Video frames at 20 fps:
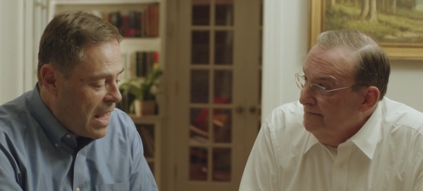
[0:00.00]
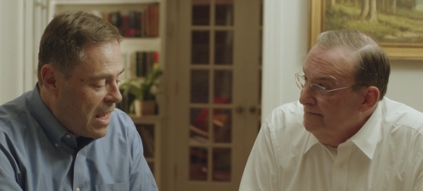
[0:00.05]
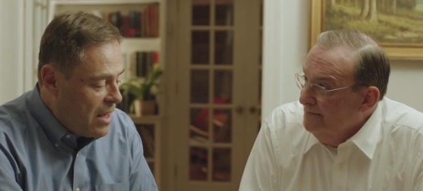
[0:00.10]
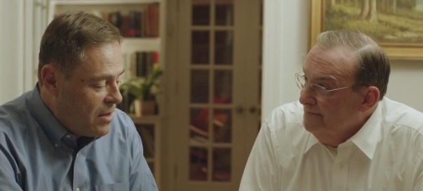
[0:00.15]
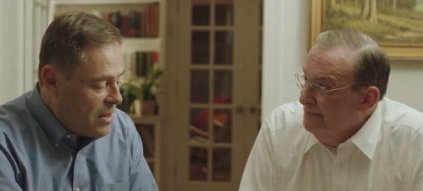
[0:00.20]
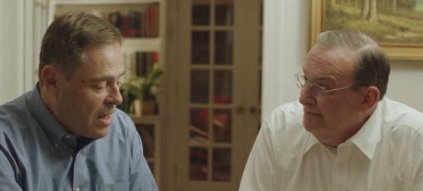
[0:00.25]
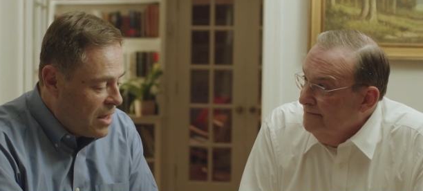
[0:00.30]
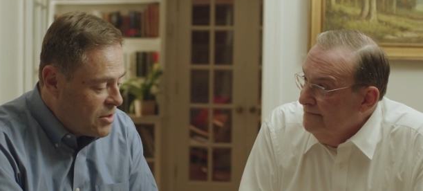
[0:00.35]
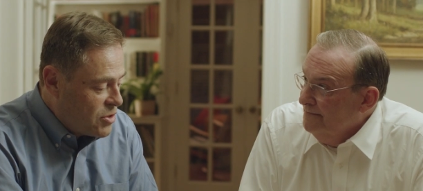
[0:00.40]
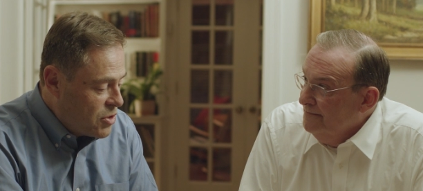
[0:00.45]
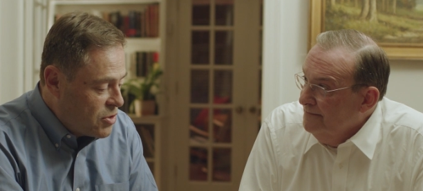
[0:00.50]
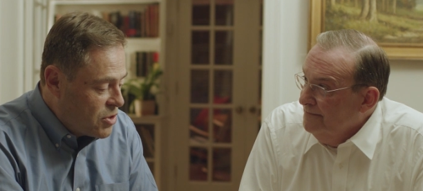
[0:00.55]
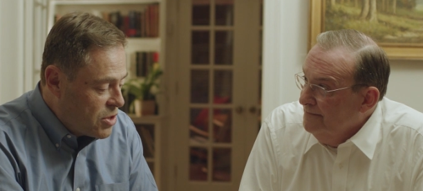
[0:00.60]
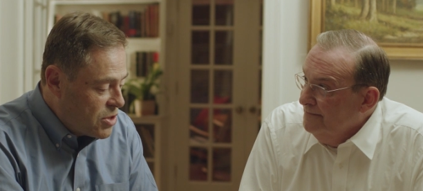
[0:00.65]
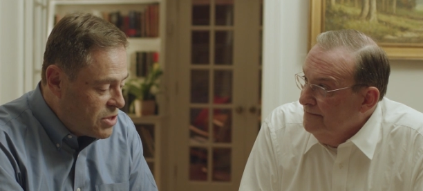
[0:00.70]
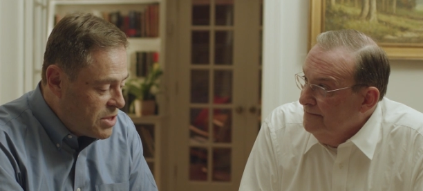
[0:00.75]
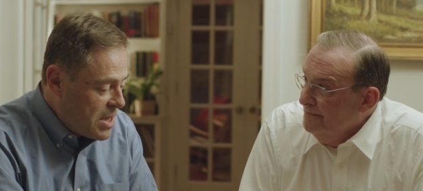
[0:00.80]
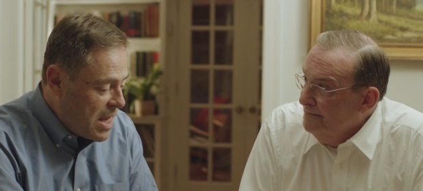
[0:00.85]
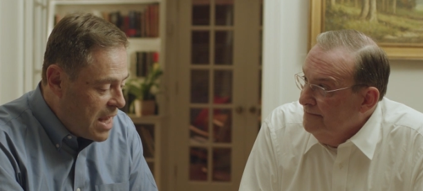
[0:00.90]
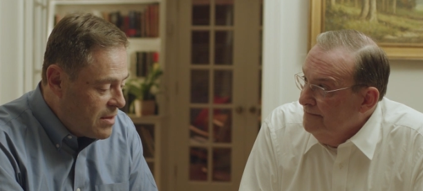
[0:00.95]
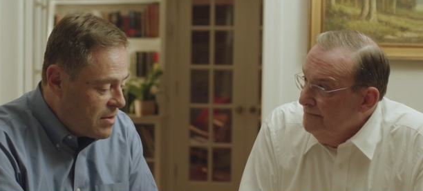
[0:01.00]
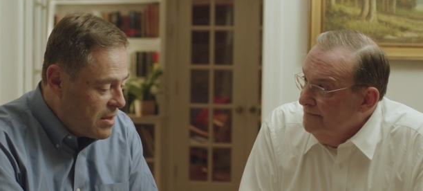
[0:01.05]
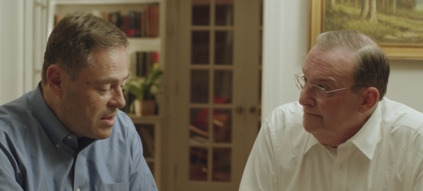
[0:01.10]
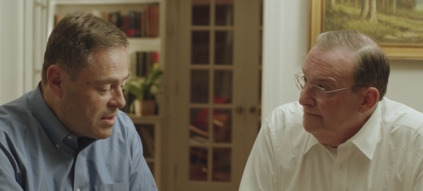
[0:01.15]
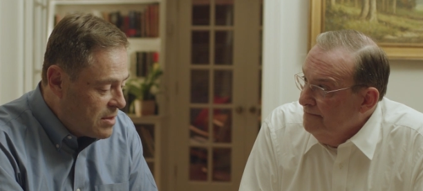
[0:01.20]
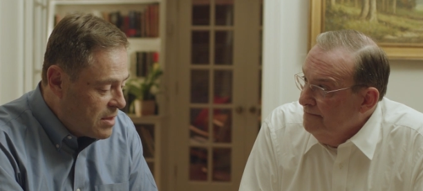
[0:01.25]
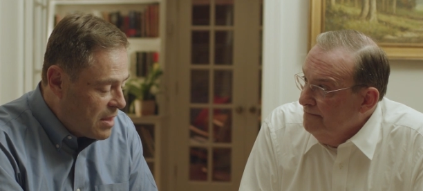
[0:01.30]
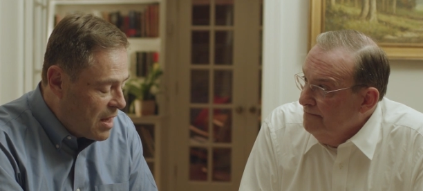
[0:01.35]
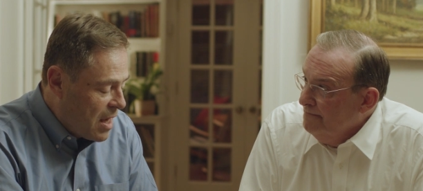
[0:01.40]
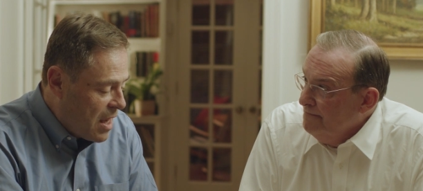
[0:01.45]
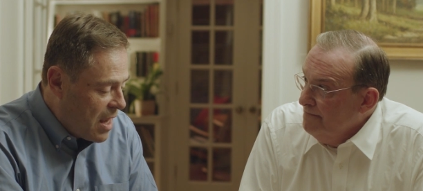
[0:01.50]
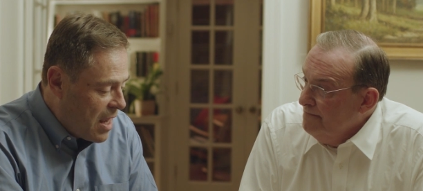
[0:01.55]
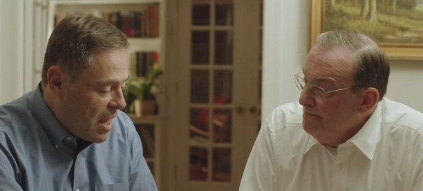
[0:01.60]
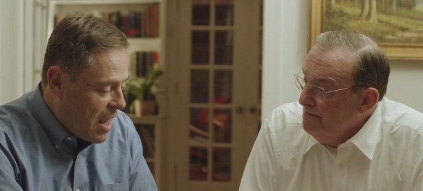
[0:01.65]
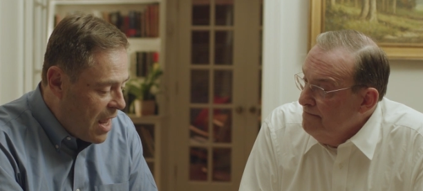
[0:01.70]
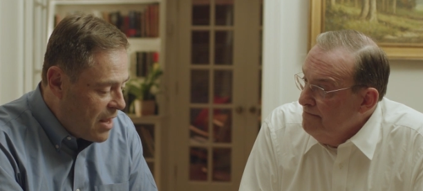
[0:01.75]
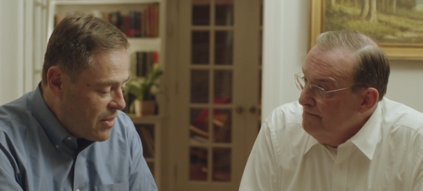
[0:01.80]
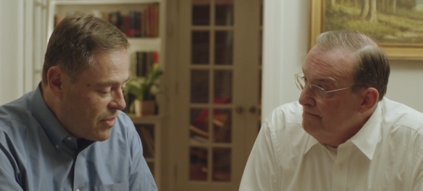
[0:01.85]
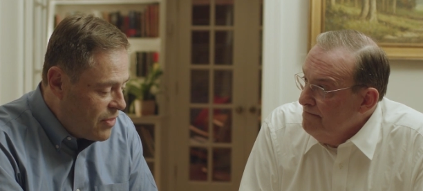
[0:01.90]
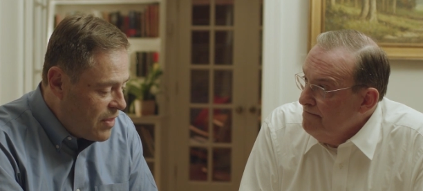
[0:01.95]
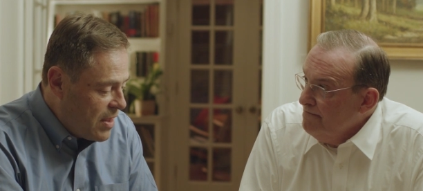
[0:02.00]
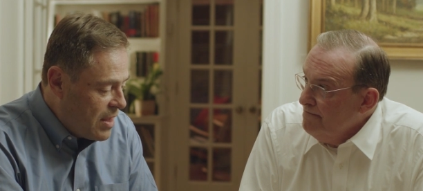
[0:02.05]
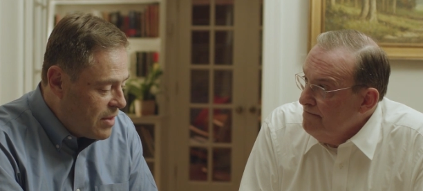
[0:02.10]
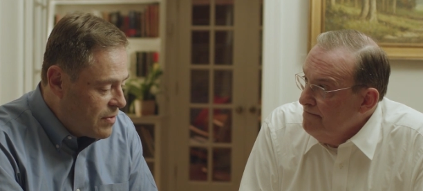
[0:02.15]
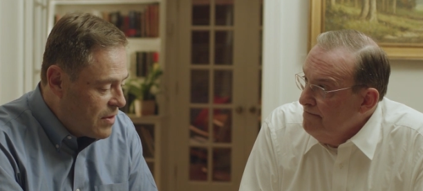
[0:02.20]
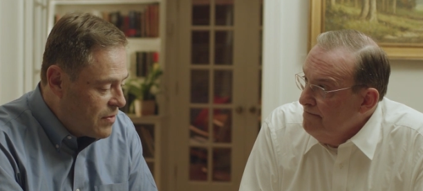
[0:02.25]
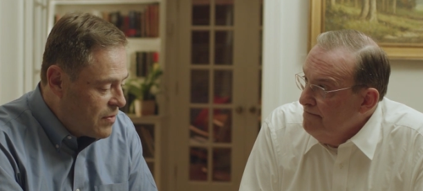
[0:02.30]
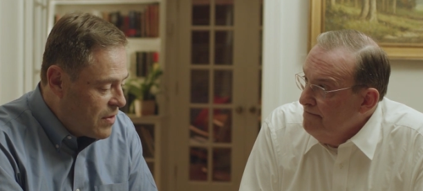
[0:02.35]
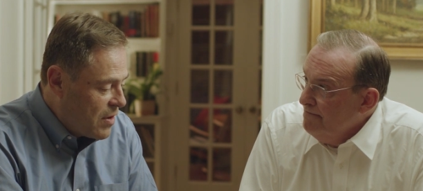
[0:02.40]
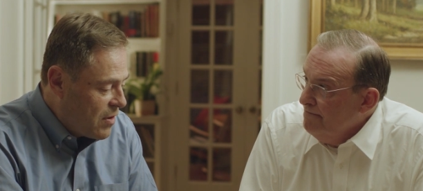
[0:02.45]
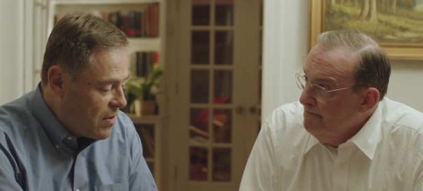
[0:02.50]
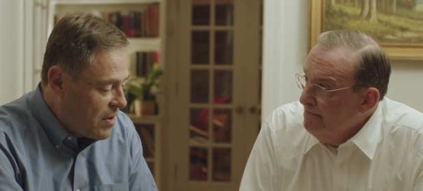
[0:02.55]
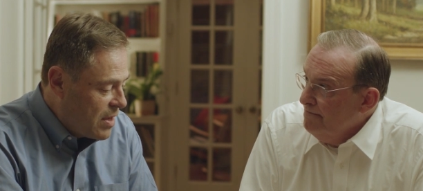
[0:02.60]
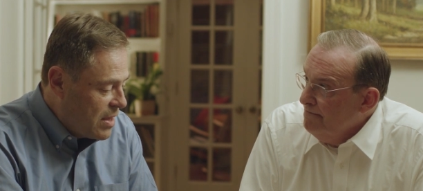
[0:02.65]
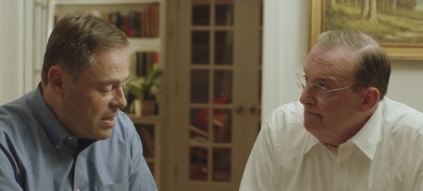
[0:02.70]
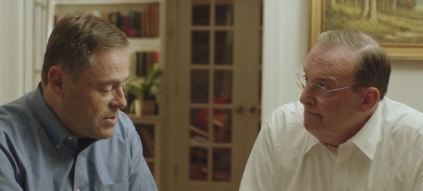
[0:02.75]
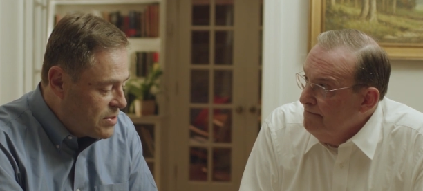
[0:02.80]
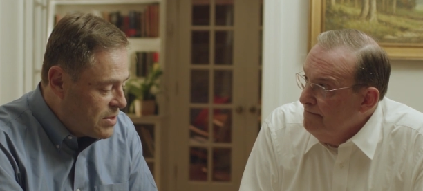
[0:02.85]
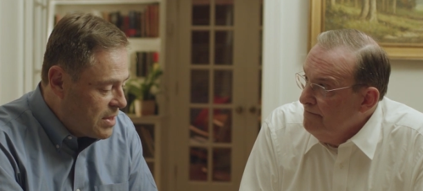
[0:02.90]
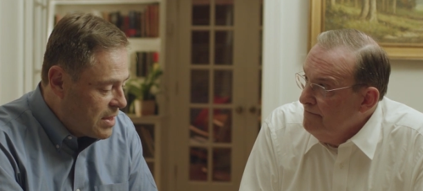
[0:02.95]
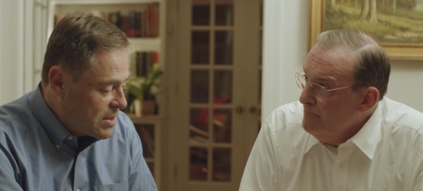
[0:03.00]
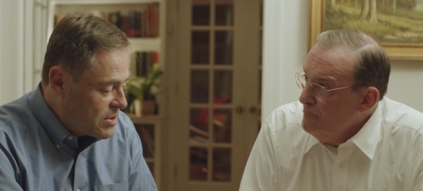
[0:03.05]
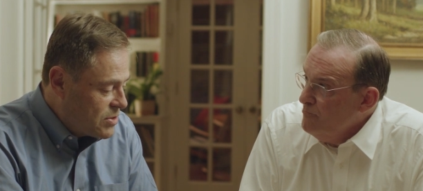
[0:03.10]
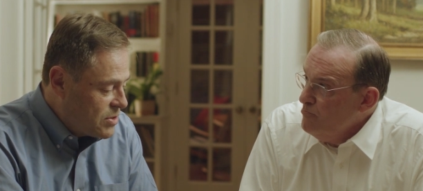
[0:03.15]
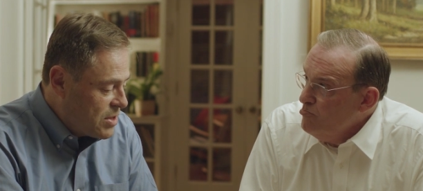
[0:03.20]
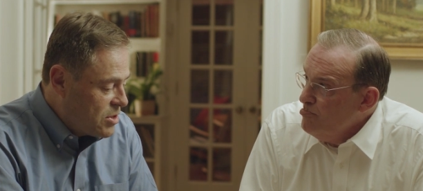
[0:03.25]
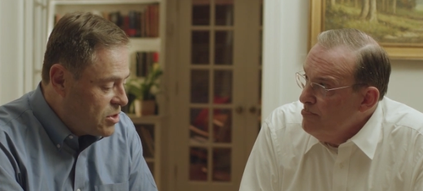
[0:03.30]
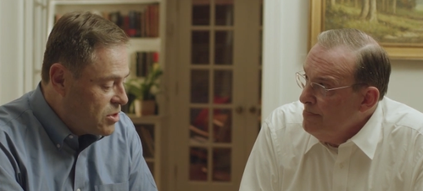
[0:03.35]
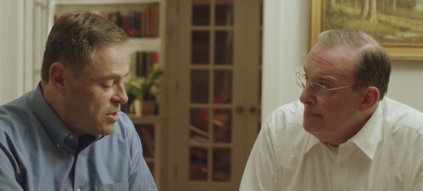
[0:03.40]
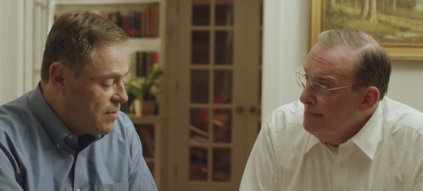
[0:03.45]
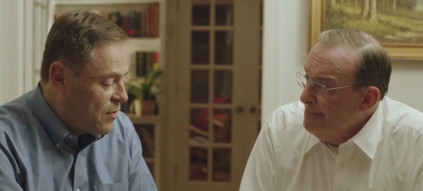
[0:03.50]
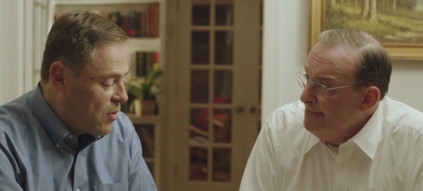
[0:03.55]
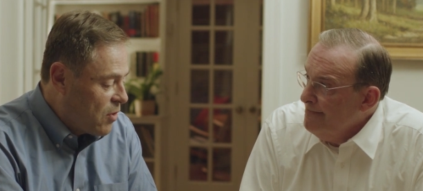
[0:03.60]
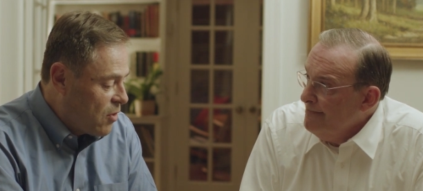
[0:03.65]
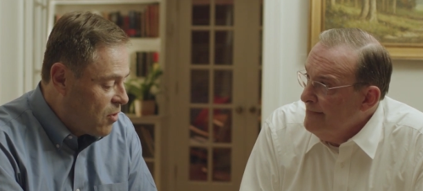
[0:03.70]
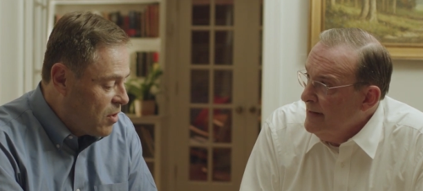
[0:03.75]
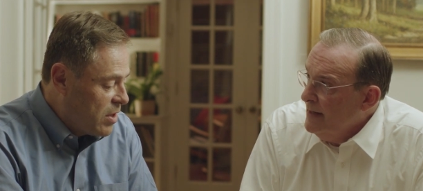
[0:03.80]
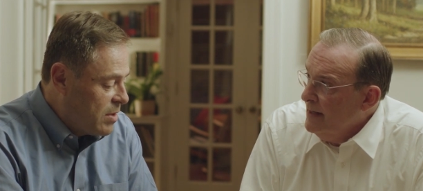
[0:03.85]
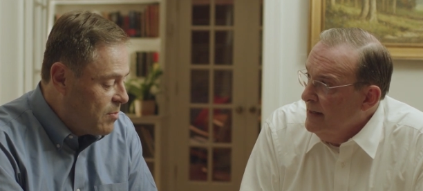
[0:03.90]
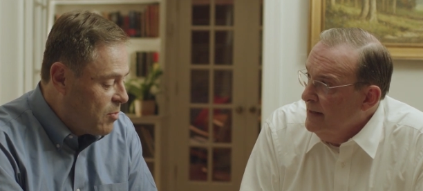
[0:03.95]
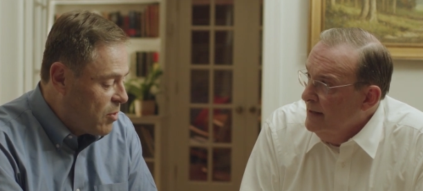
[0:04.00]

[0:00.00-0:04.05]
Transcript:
Speaker 1: And I should just say that uh, I think that there is an extension of the early